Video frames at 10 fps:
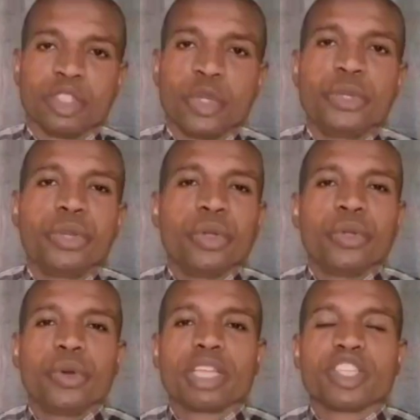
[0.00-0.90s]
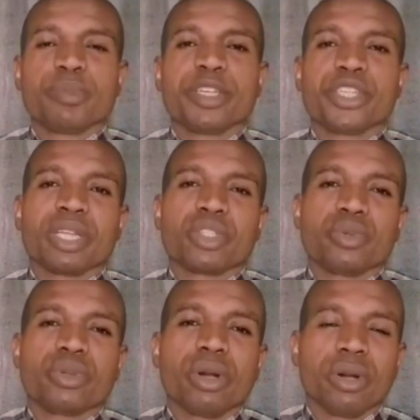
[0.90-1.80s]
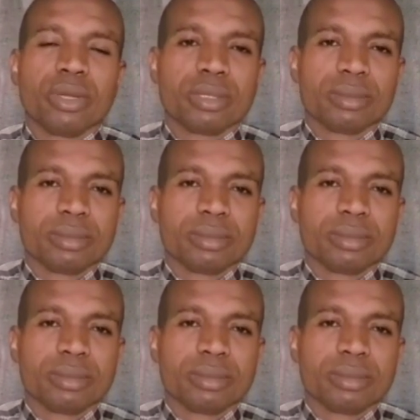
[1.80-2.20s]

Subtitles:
Do you know you are special to God?